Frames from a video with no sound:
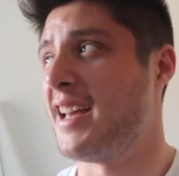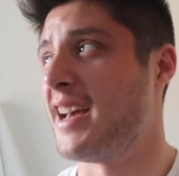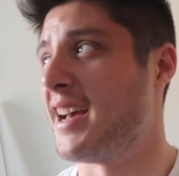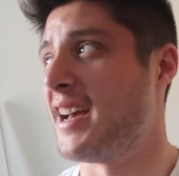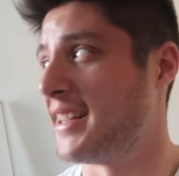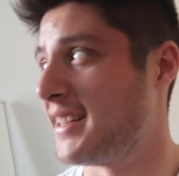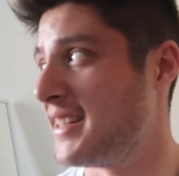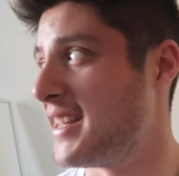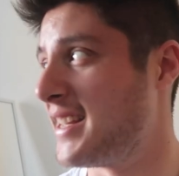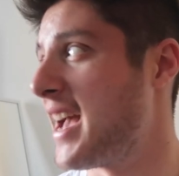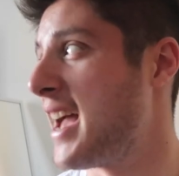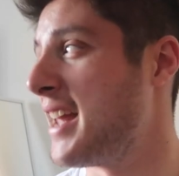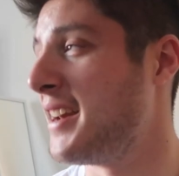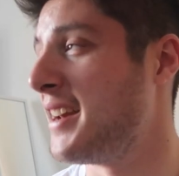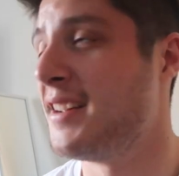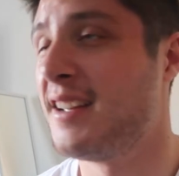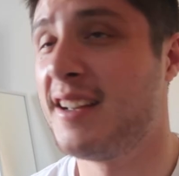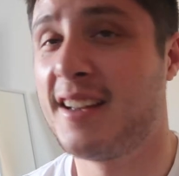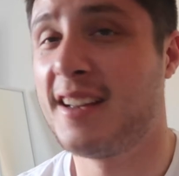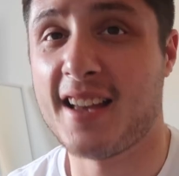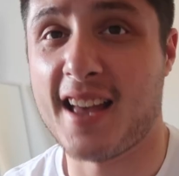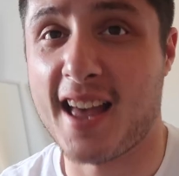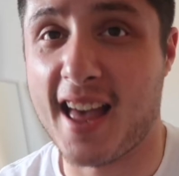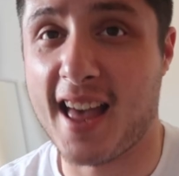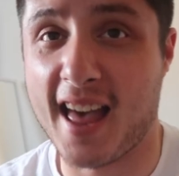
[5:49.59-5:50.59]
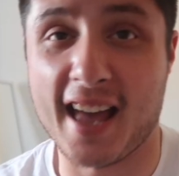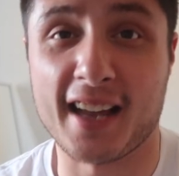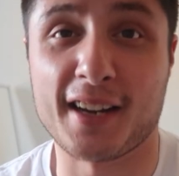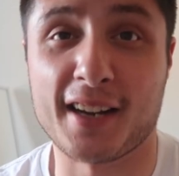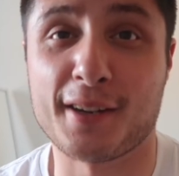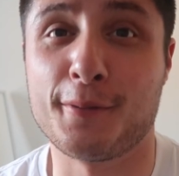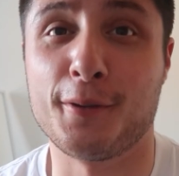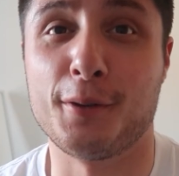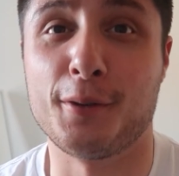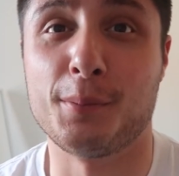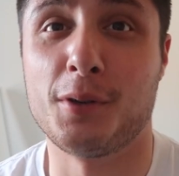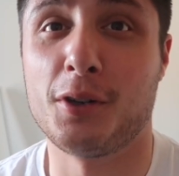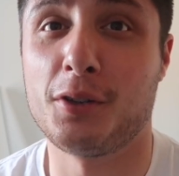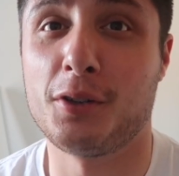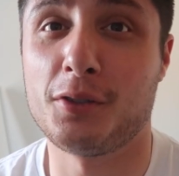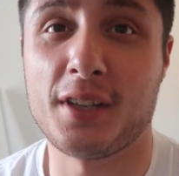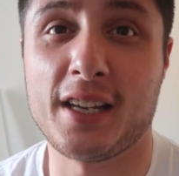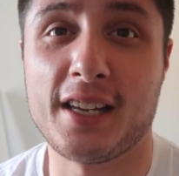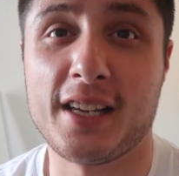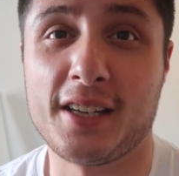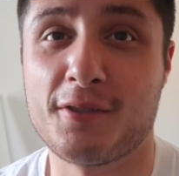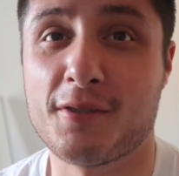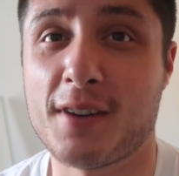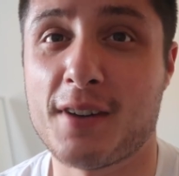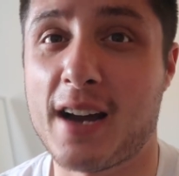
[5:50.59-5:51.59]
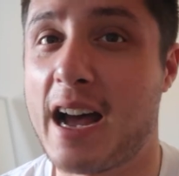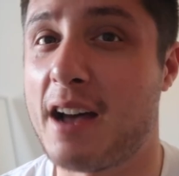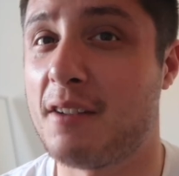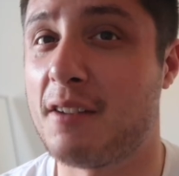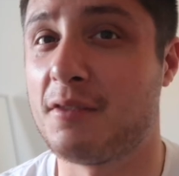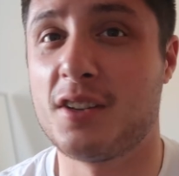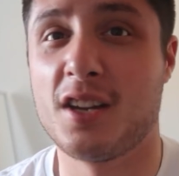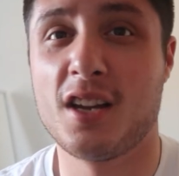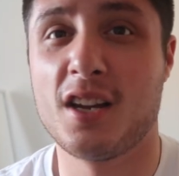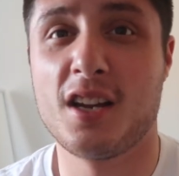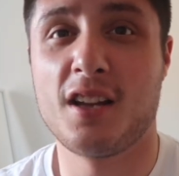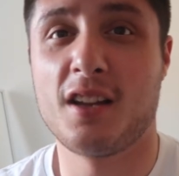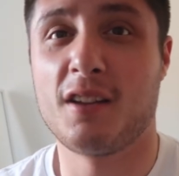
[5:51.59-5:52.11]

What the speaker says: Again, ex-Football League ground.